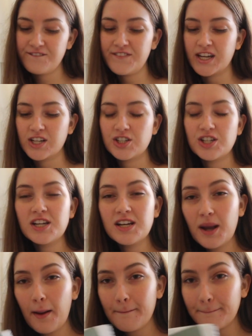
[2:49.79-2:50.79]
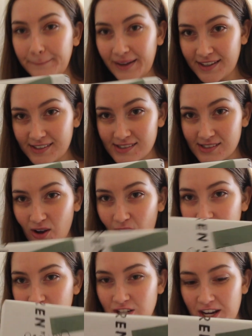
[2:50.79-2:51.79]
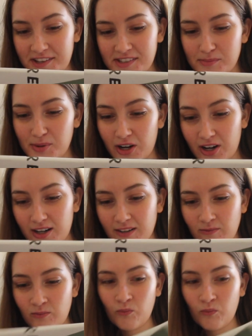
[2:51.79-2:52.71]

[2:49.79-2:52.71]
Fiction based on Shakespeare.